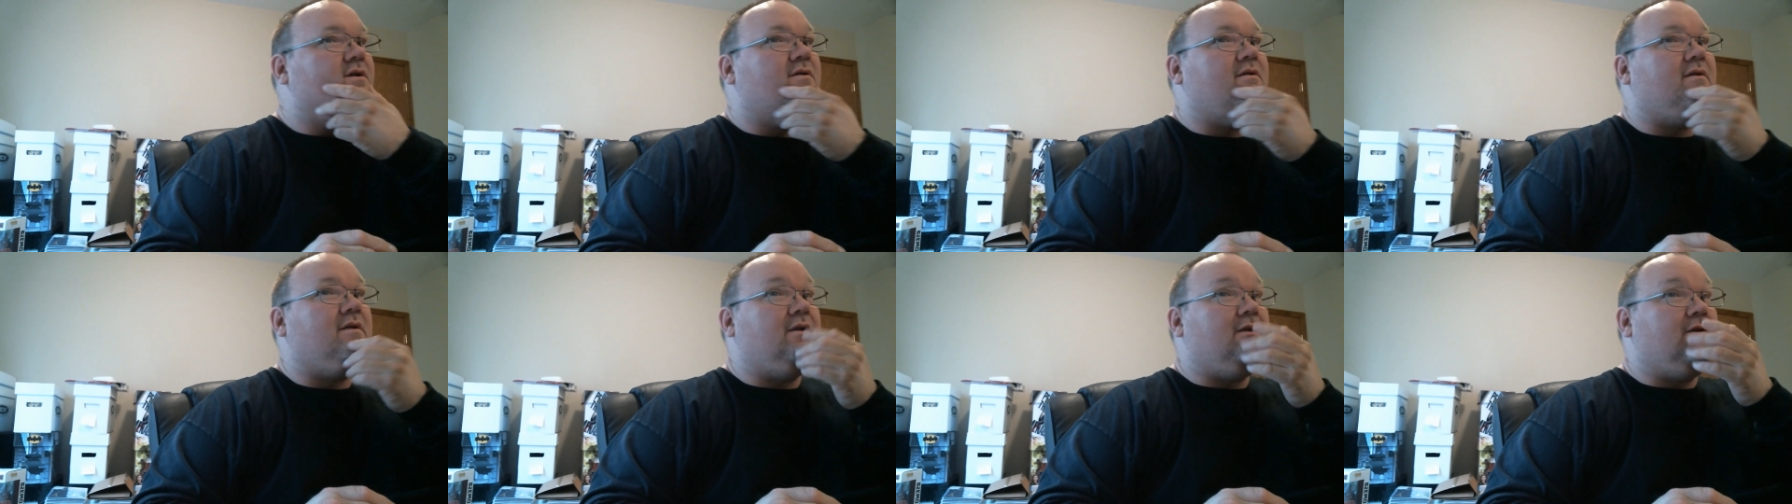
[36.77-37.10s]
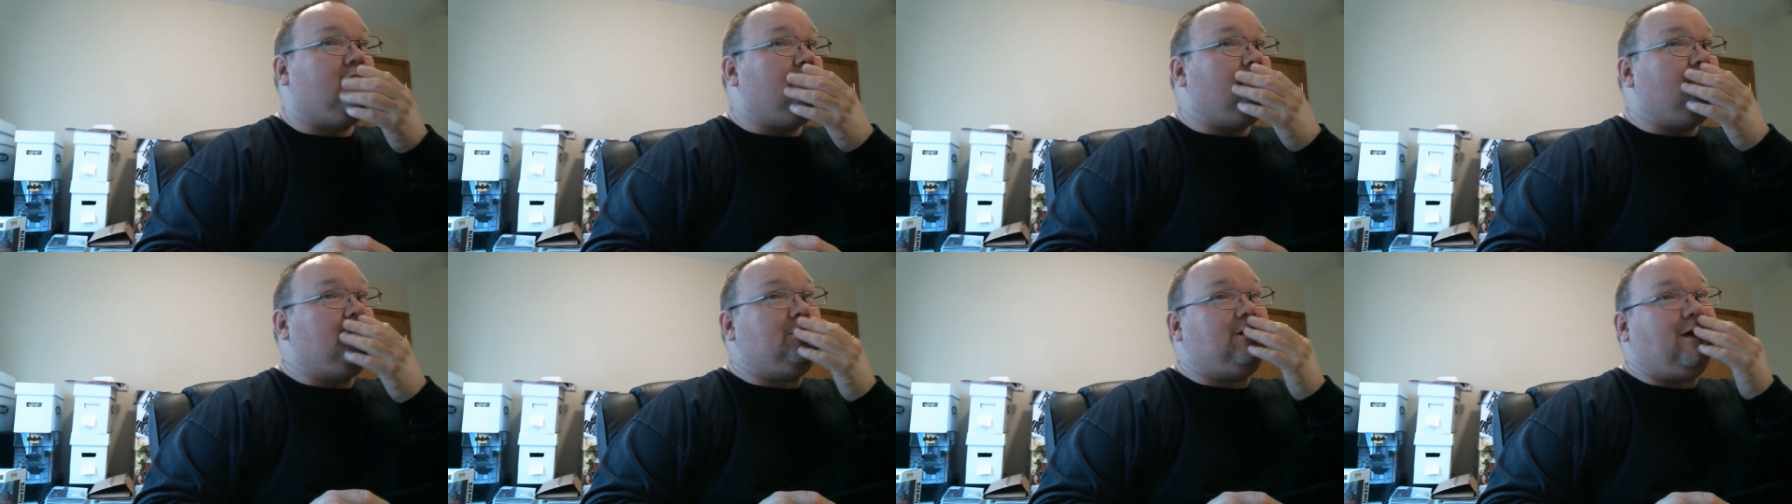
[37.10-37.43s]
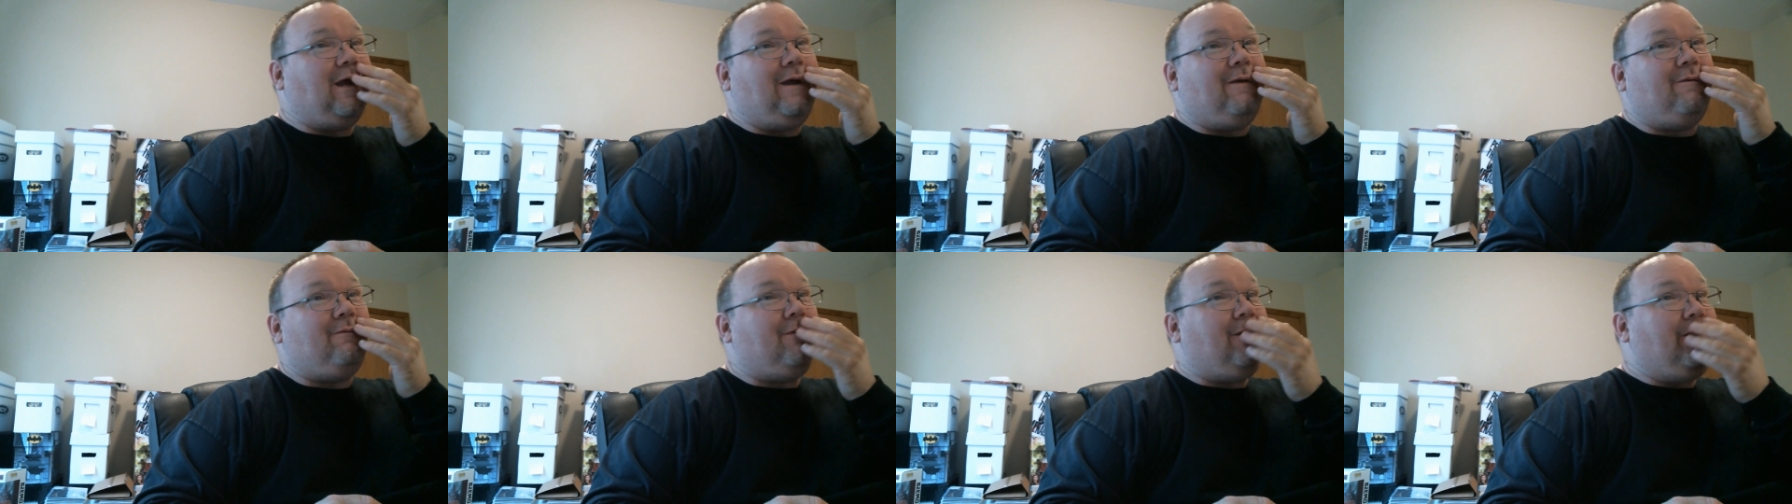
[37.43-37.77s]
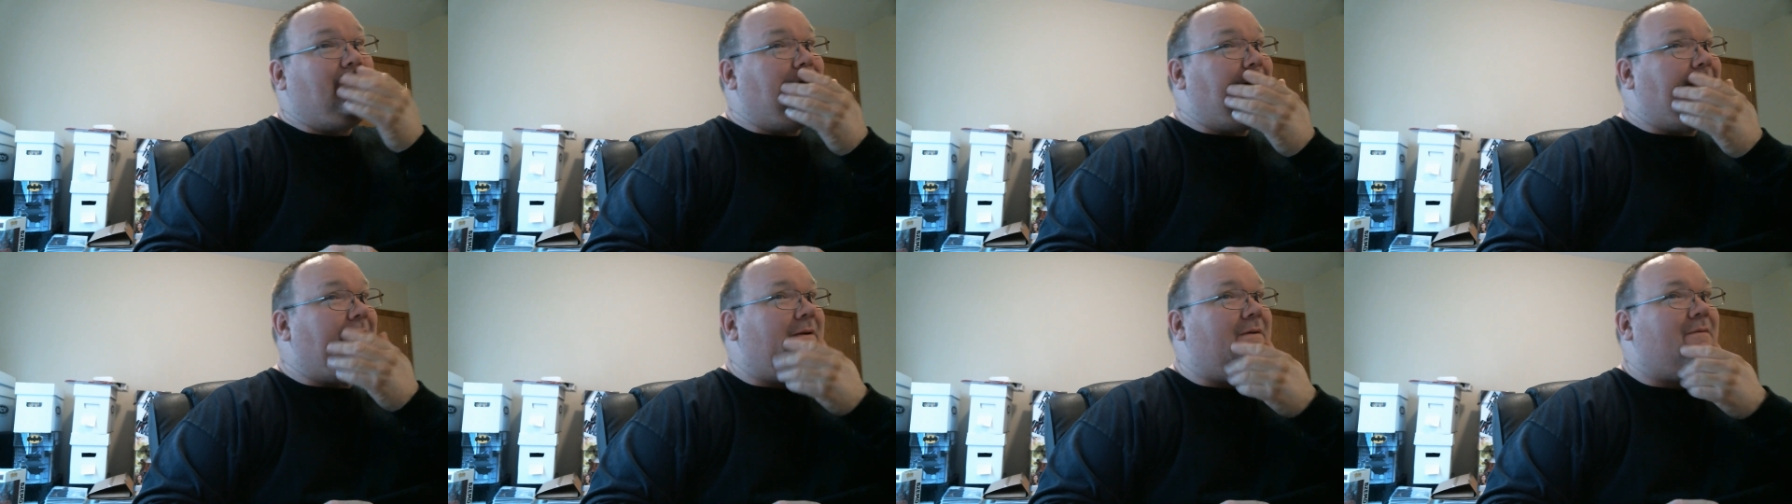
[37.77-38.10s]
Did some
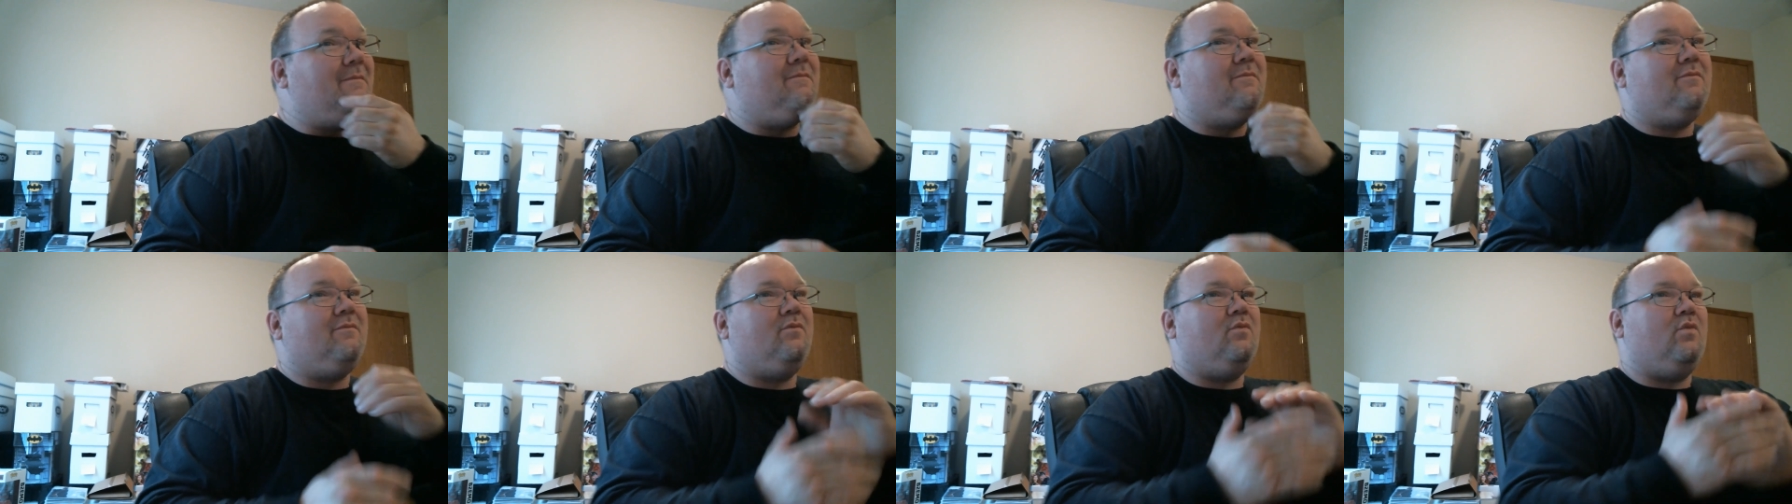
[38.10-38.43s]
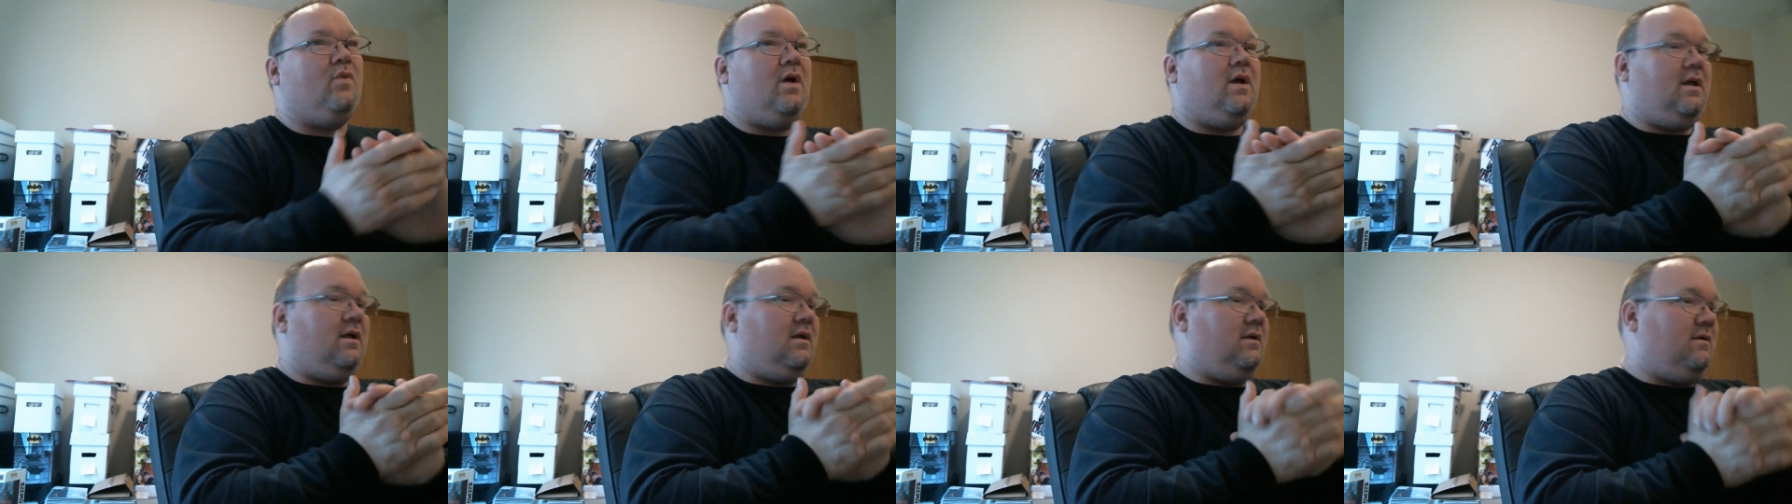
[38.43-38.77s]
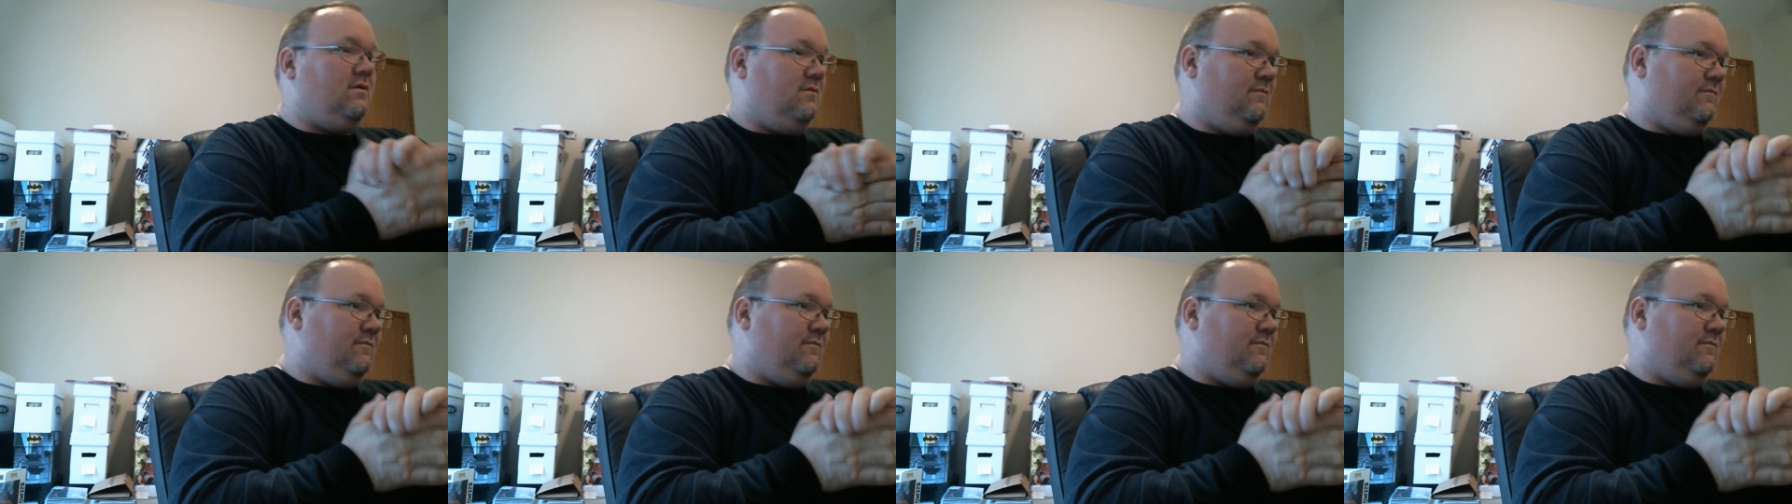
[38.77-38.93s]
shaving. But